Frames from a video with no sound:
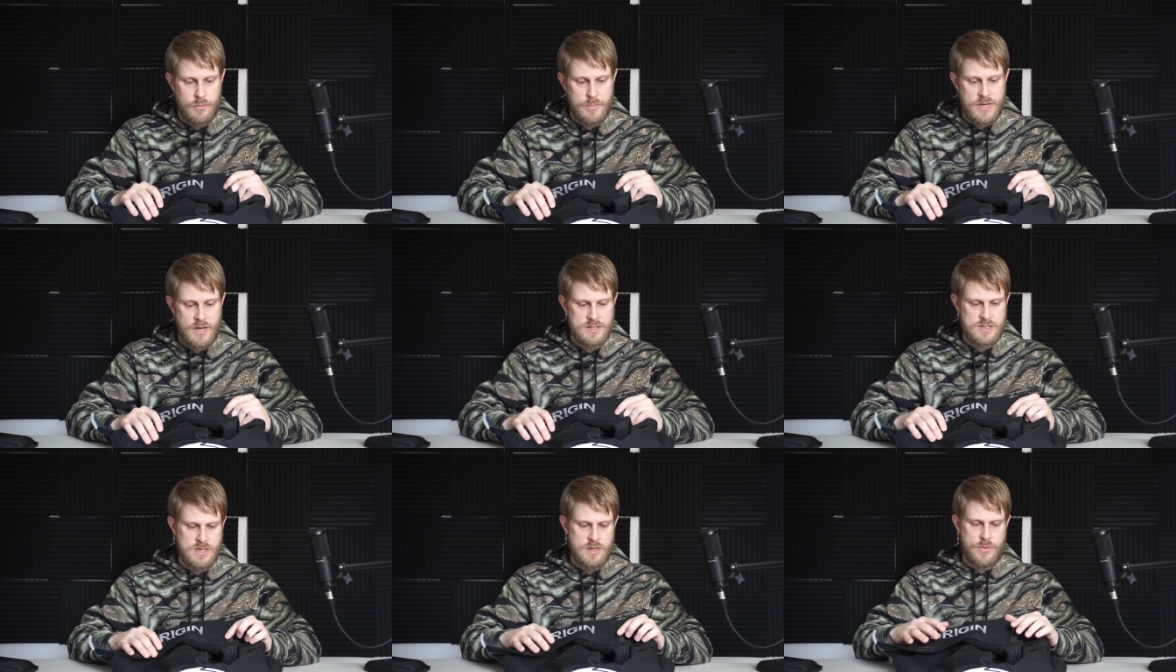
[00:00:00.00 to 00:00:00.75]

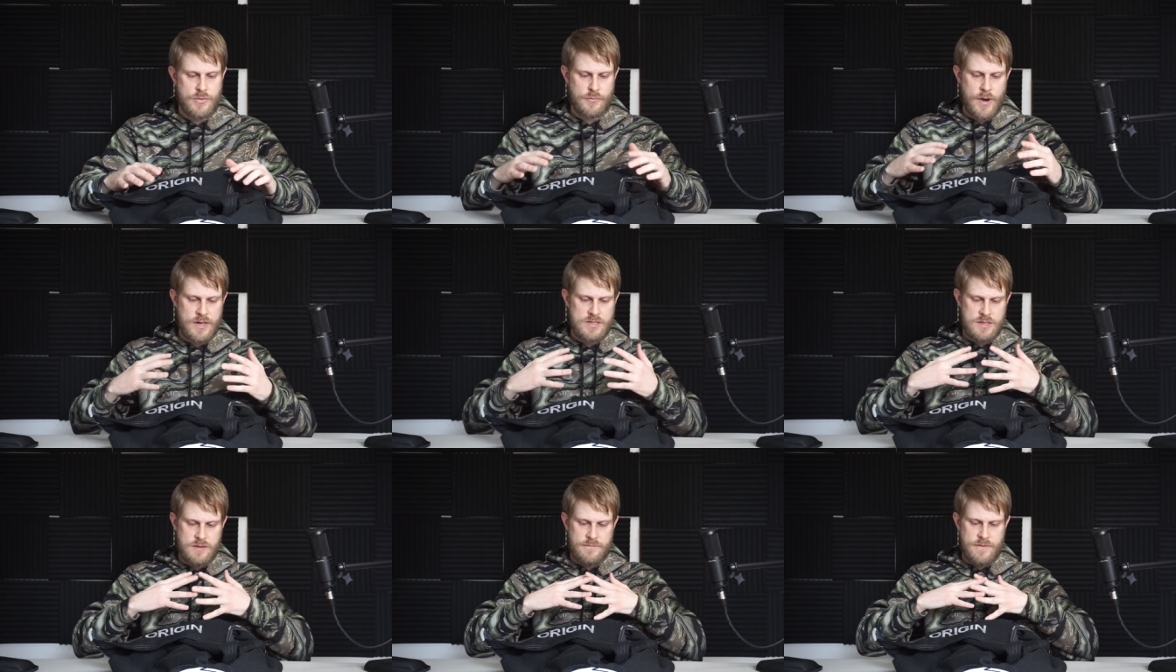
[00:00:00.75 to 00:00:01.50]
because the
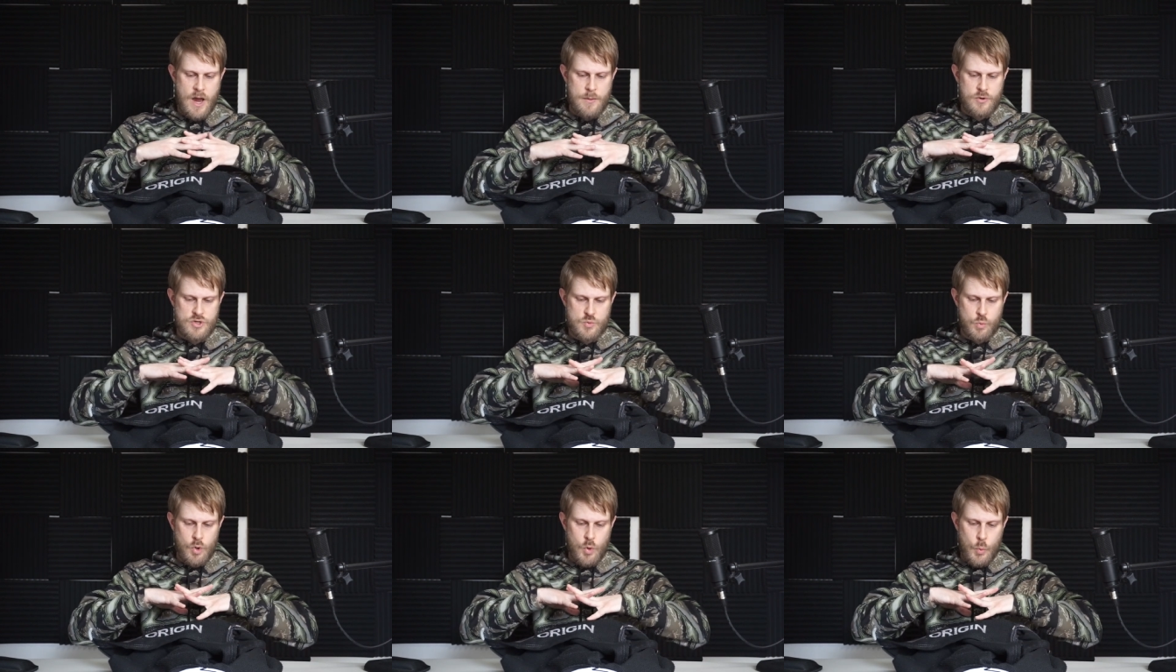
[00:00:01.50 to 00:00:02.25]
threads and the fibers
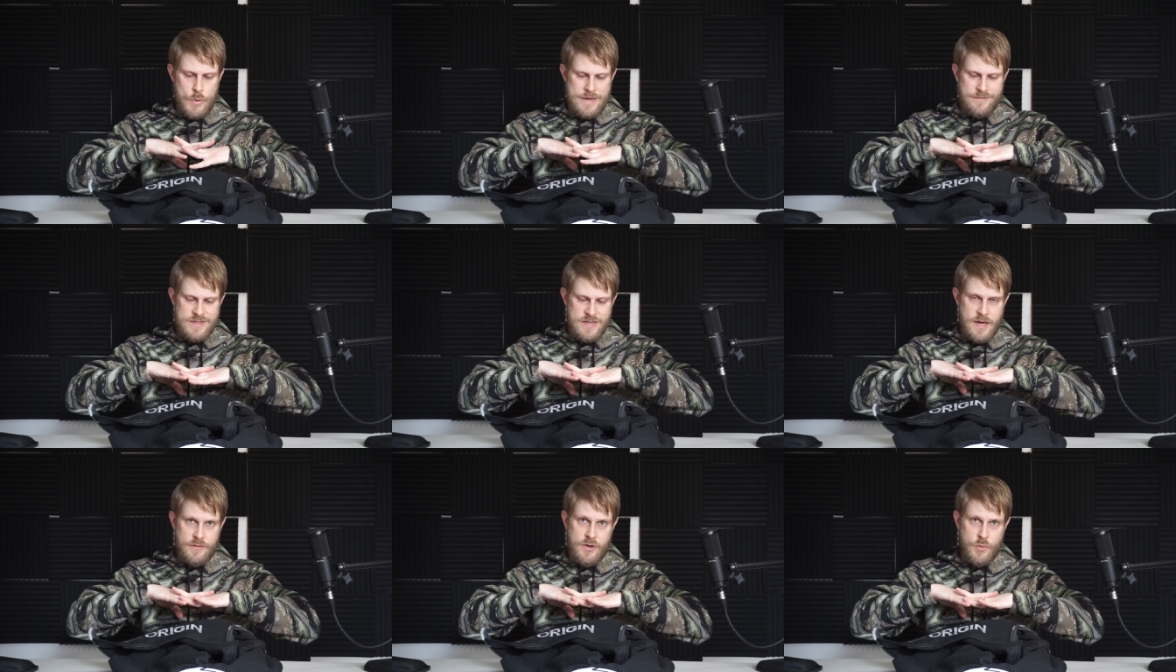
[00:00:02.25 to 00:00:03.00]
will weave
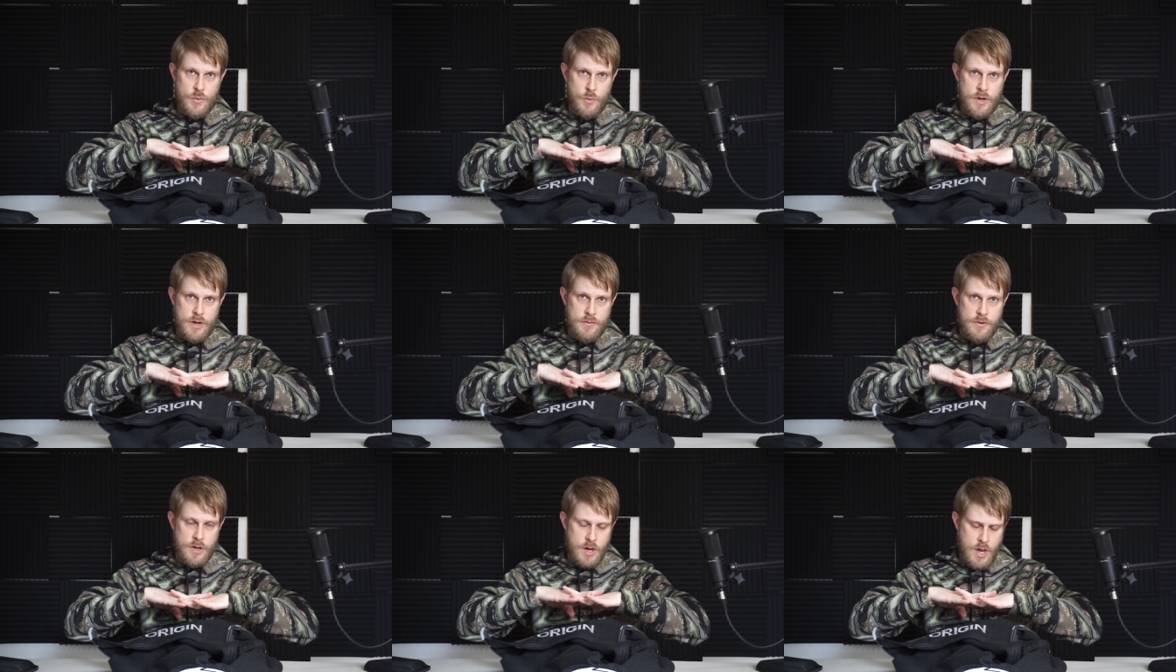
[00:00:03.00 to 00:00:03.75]
together with one
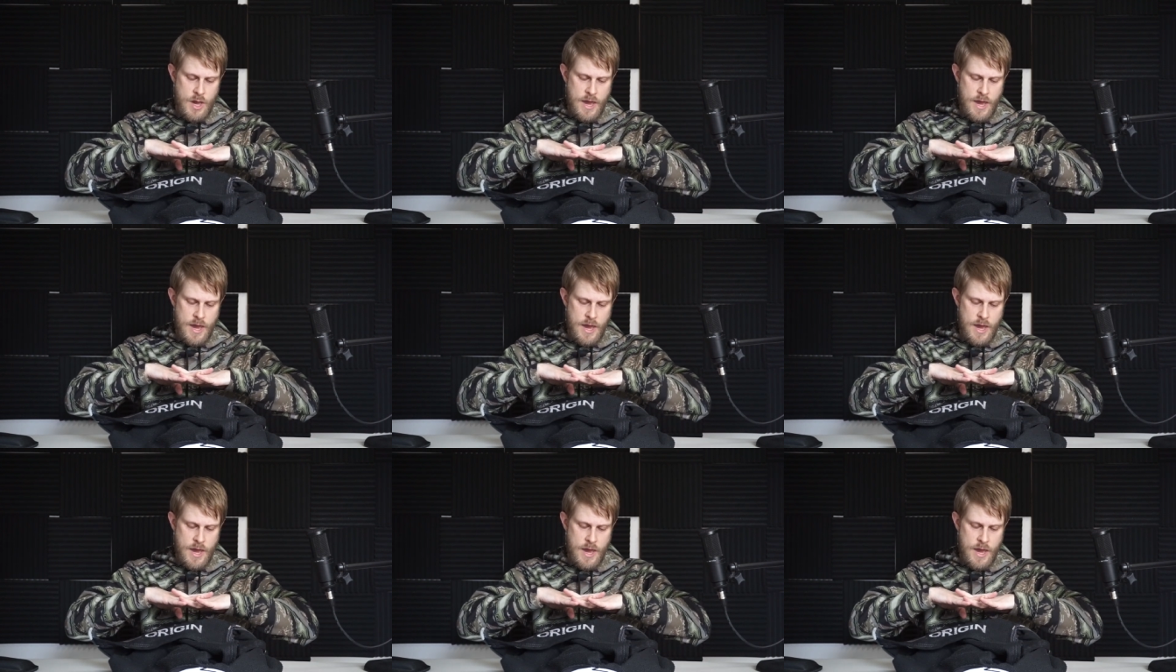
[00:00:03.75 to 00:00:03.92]
another